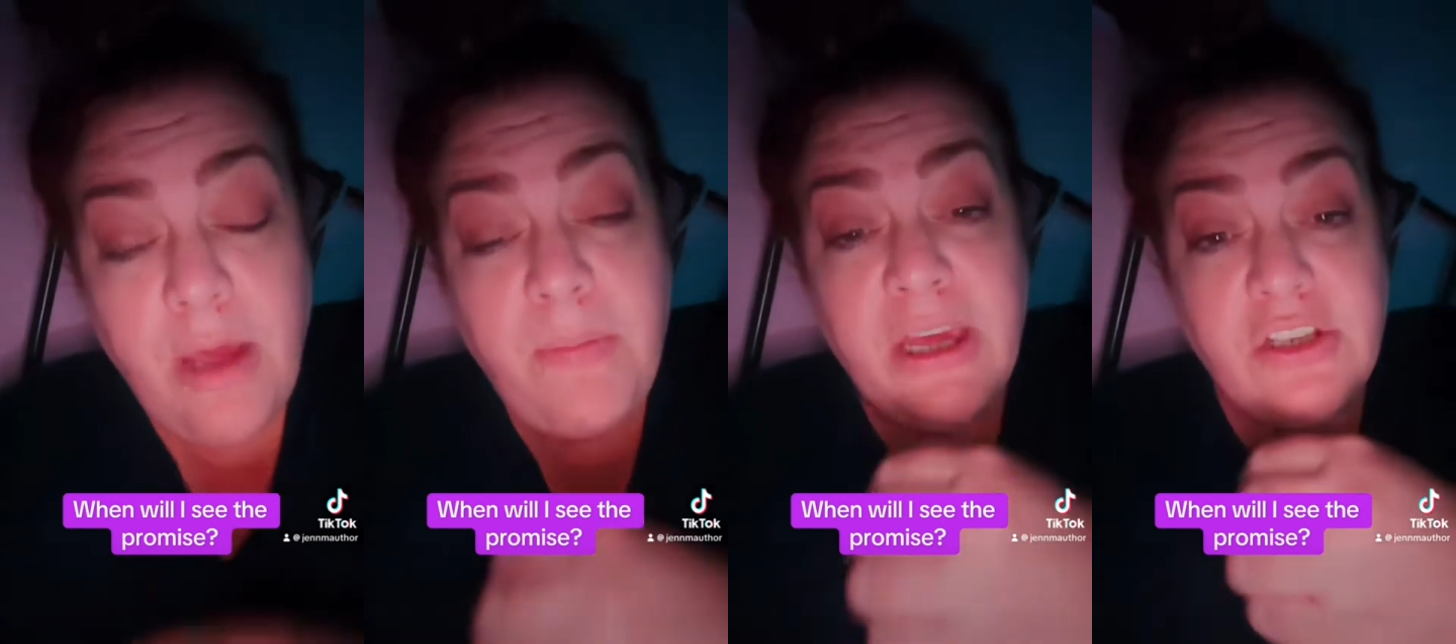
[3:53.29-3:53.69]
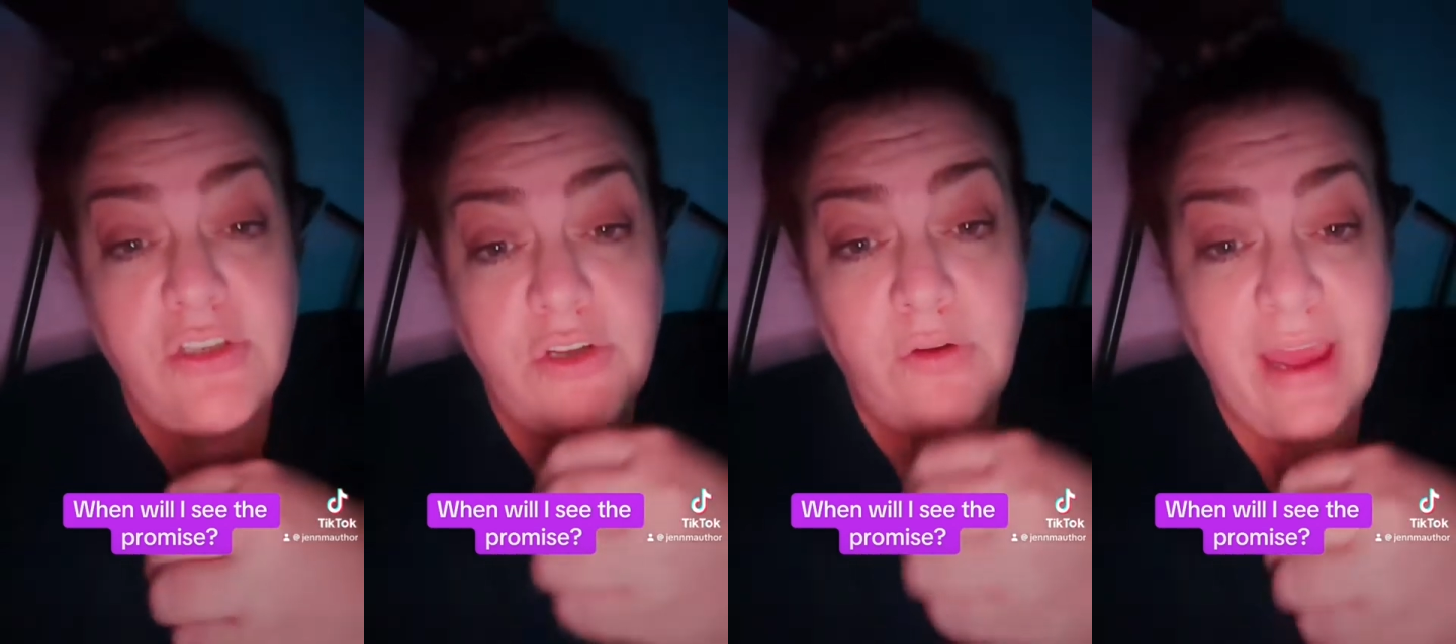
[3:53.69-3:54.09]
Because you
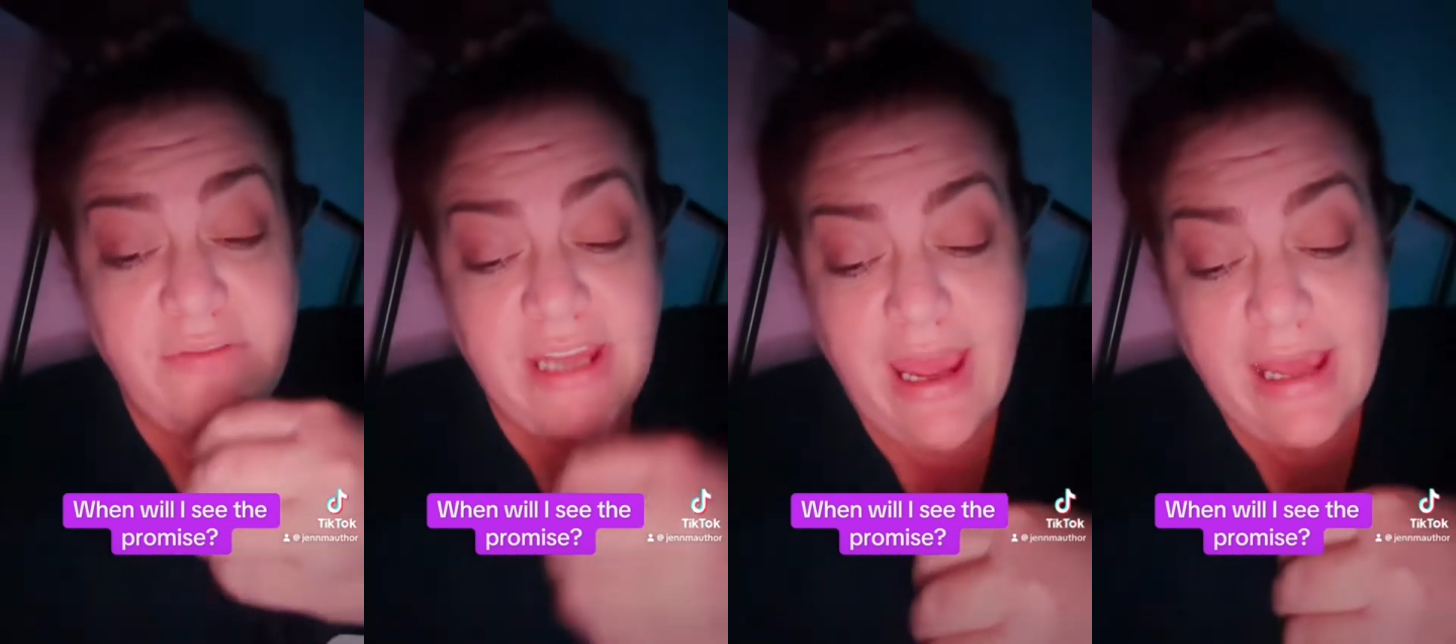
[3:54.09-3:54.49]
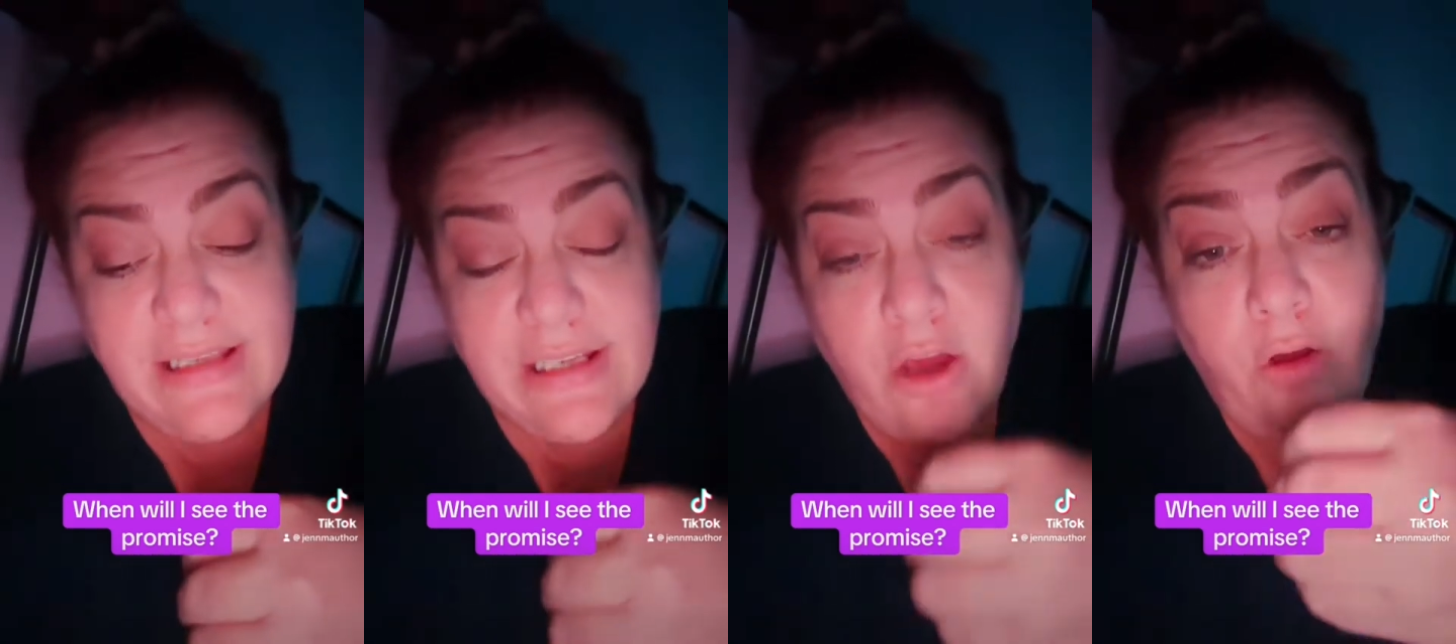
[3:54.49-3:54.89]
don't have to
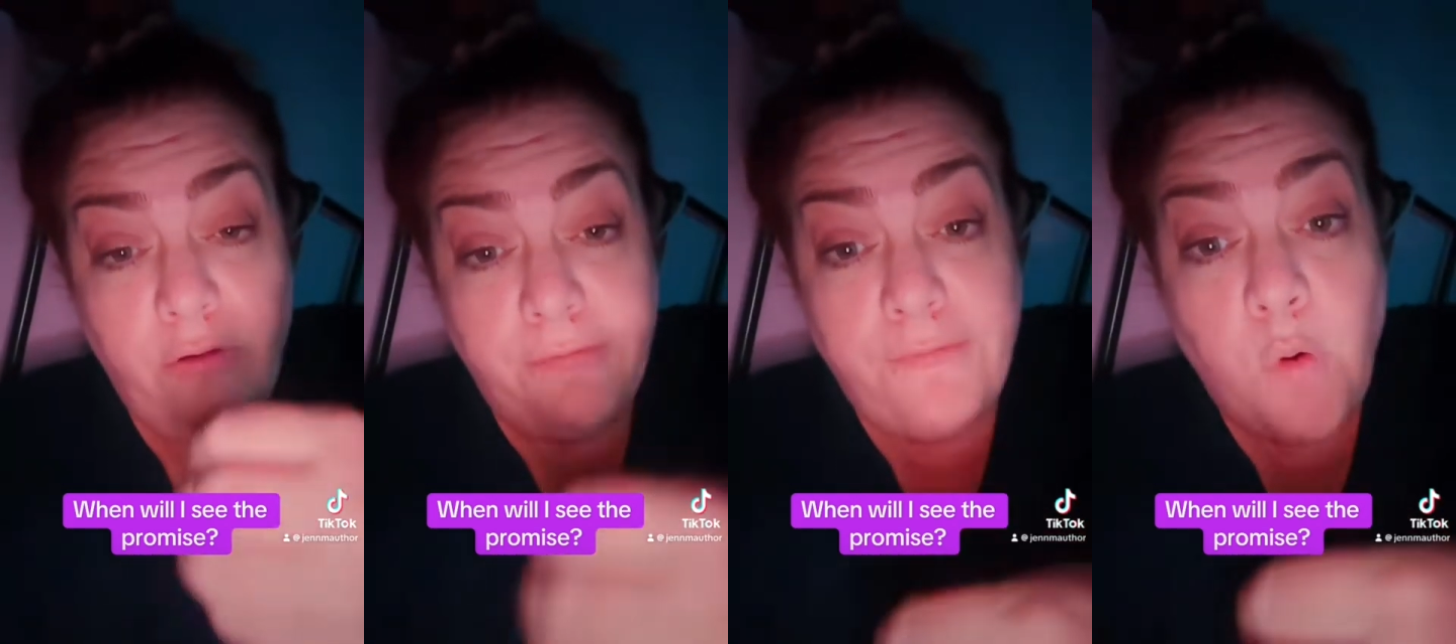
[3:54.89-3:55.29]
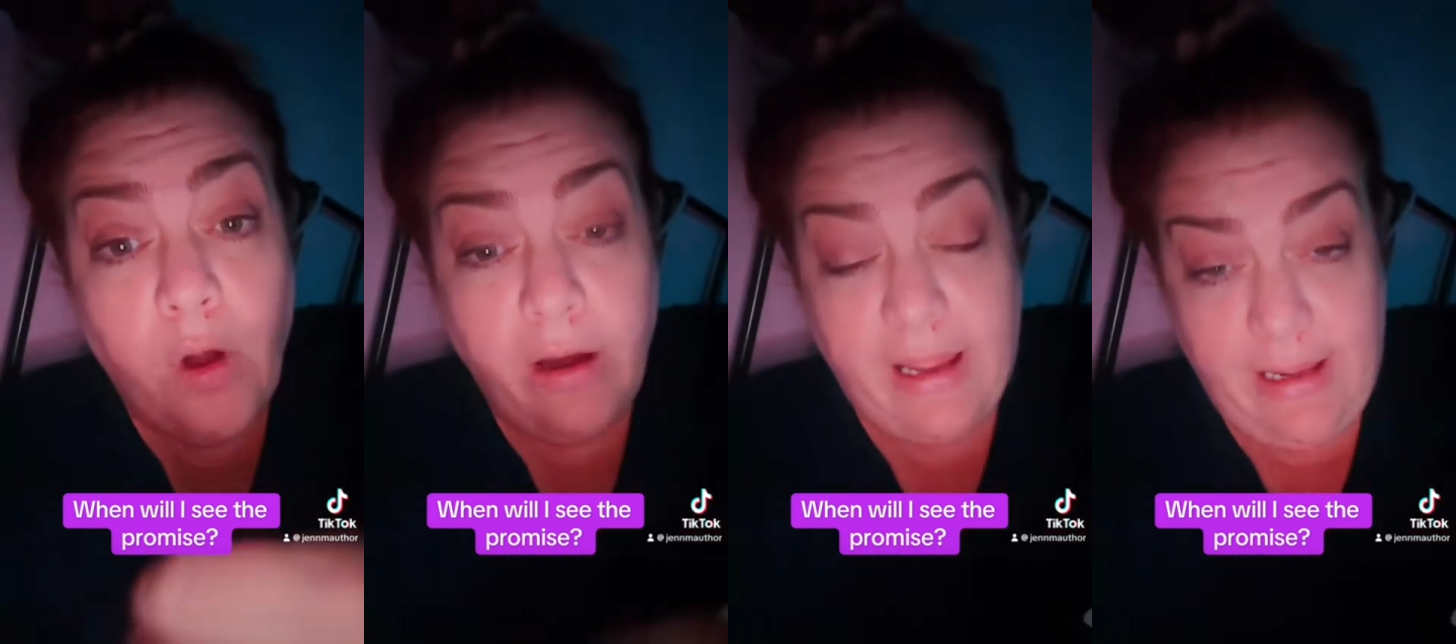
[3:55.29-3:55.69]
ask
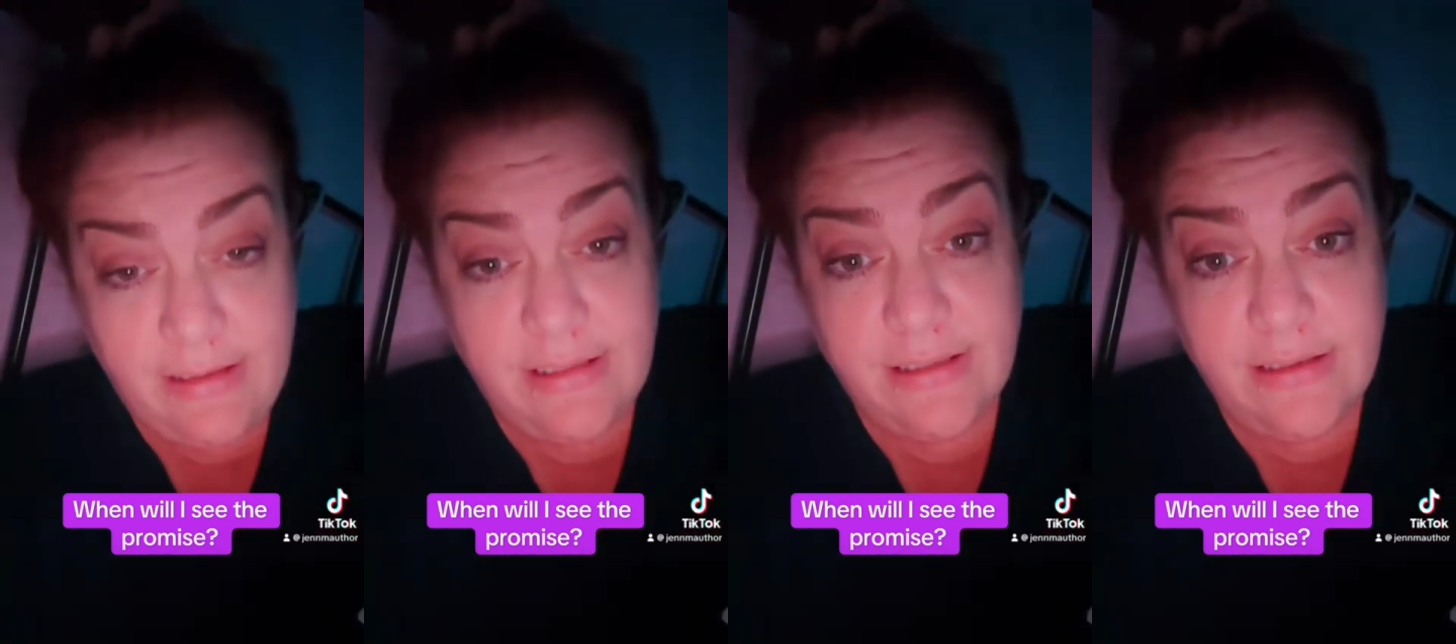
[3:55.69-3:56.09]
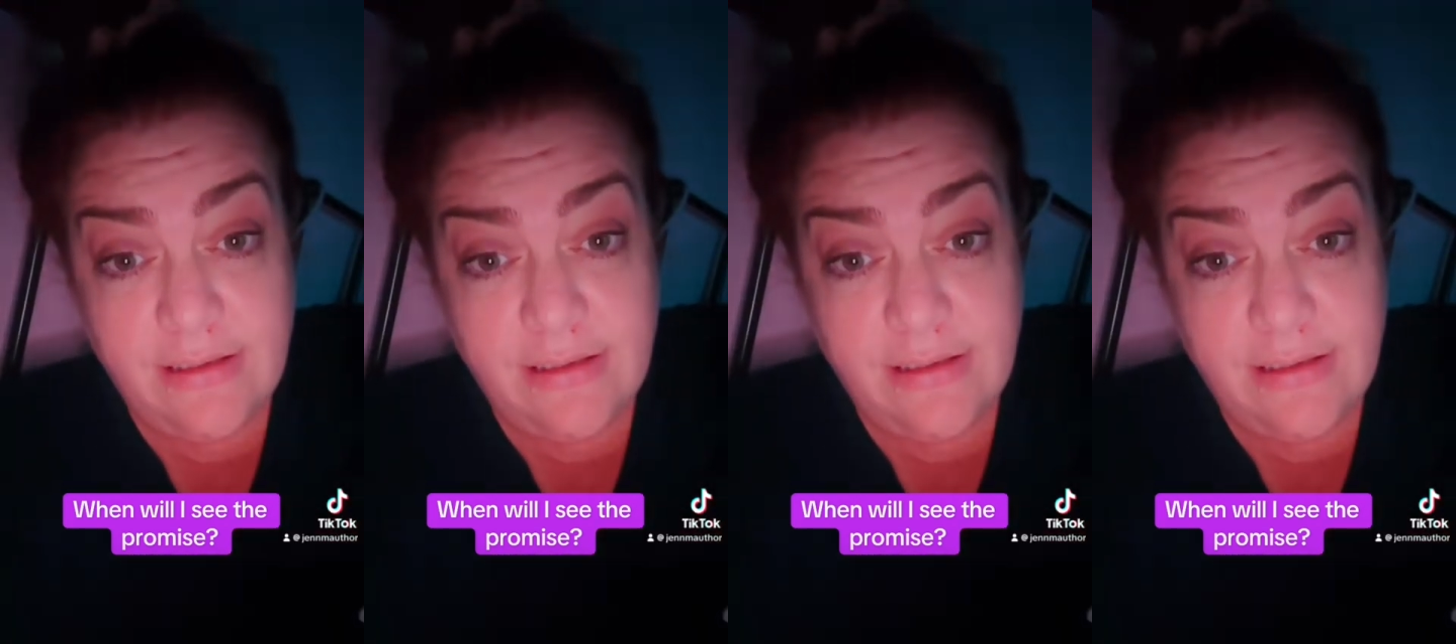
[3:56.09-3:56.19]
for it,